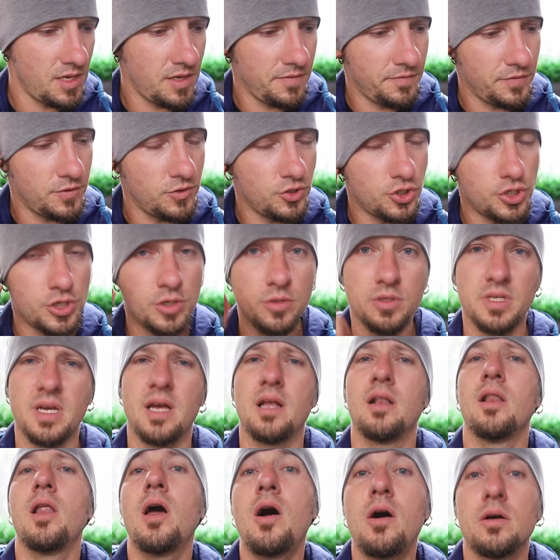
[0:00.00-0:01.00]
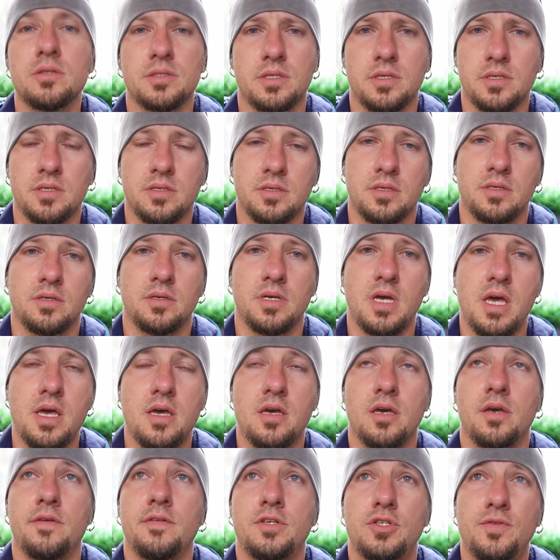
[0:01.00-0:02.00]
if you shoot a lot,
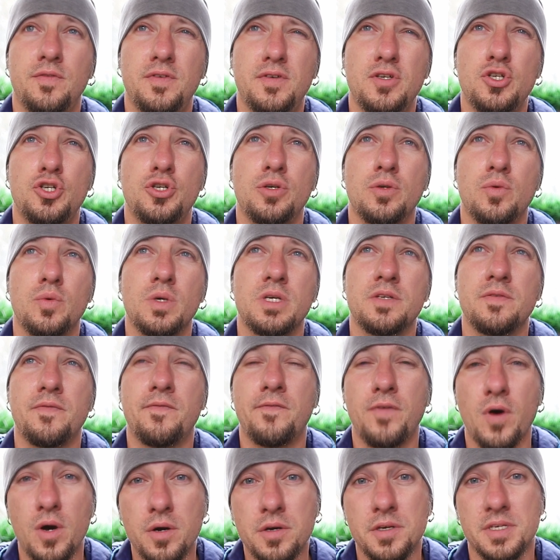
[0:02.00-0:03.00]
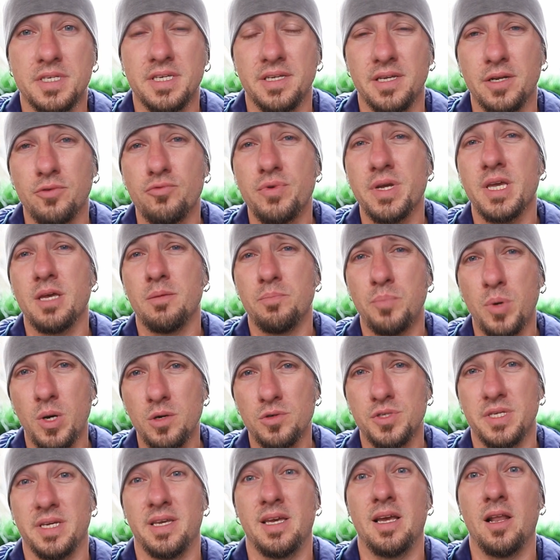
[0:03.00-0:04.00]
if you shoot with focusing and
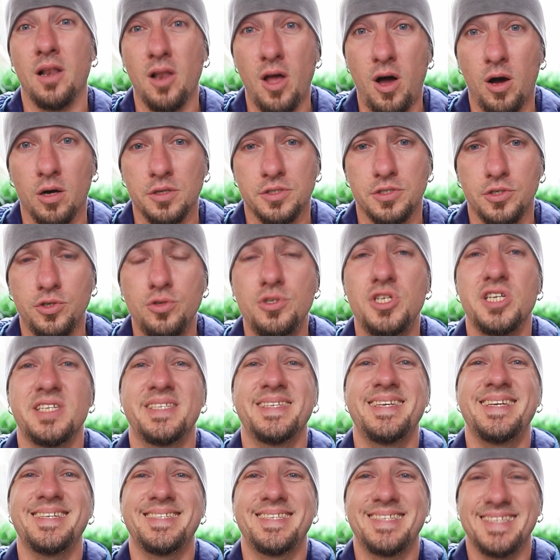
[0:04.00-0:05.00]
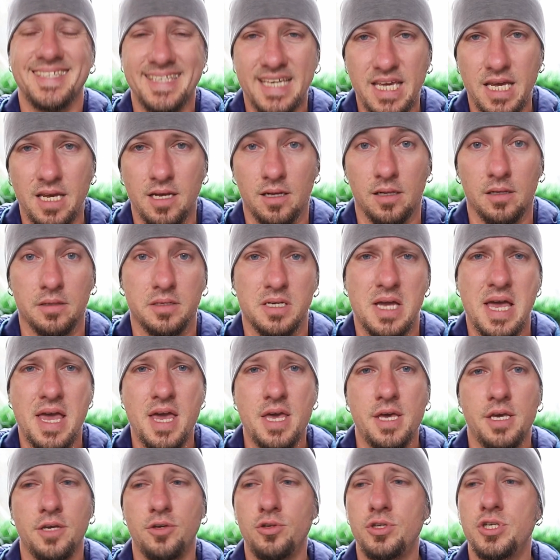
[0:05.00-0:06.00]
recomposing a lot, you just get skilled.
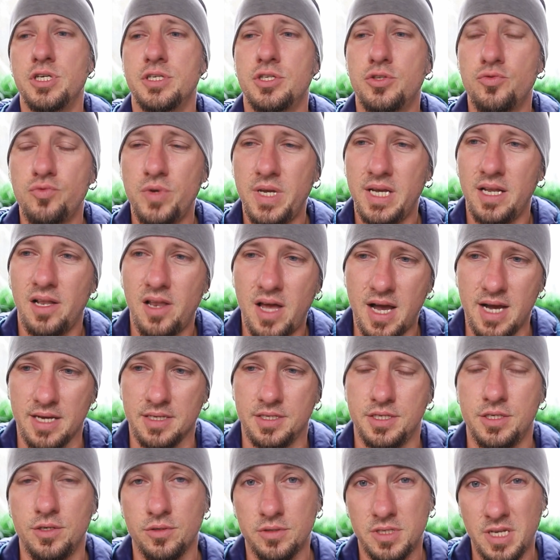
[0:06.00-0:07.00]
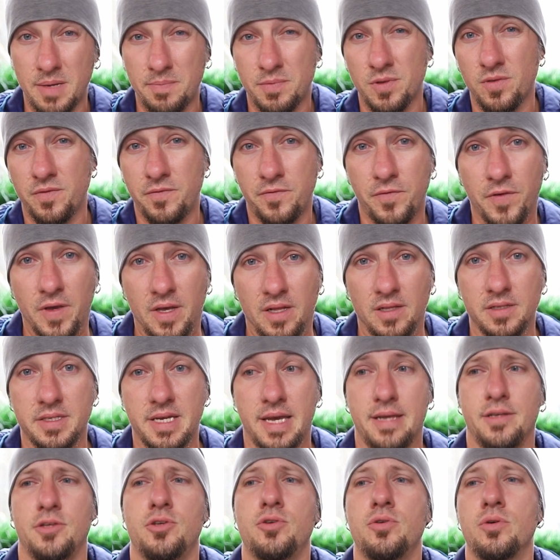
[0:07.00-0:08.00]
You just realize your depth of
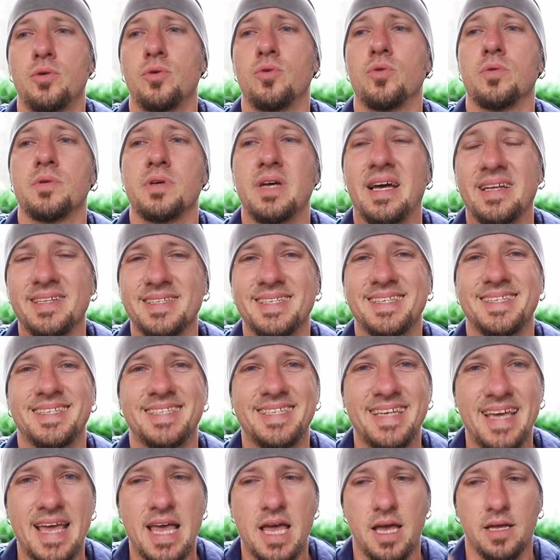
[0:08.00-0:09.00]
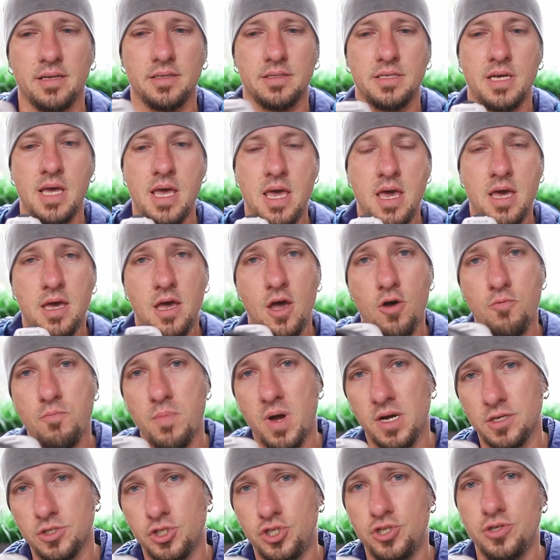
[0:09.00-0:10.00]
field and you understand how
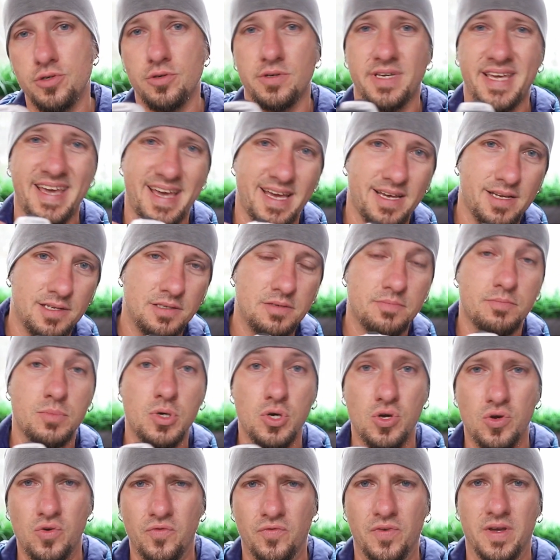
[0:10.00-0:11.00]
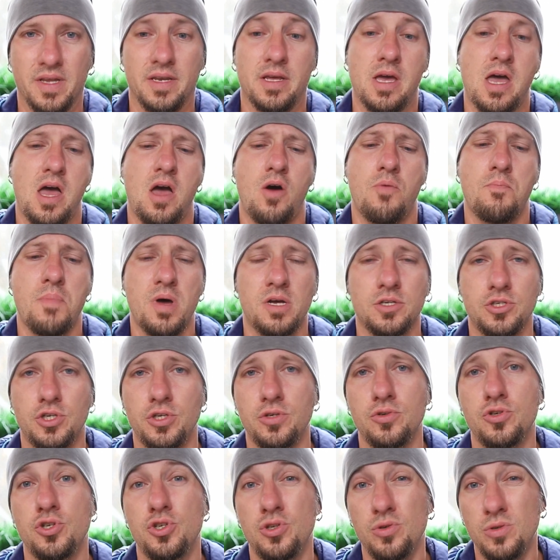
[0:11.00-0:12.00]
much you can move and how
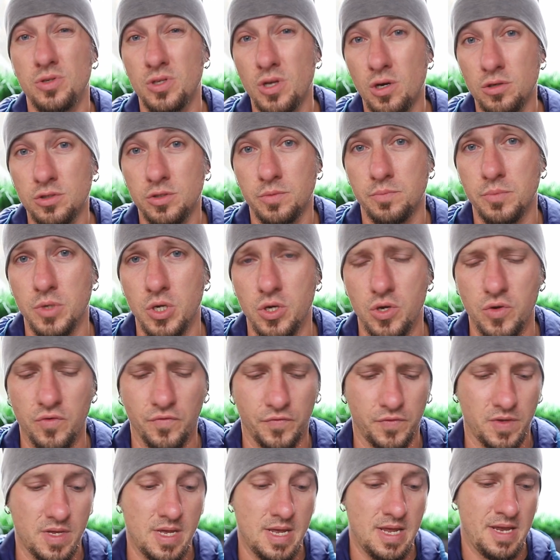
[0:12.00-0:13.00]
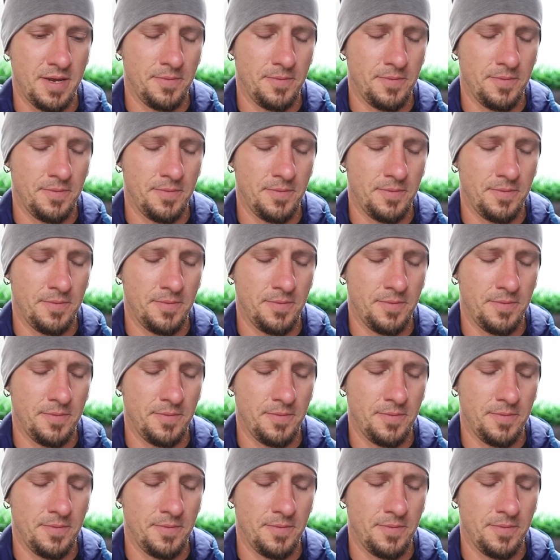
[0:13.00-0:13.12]
much you should not move.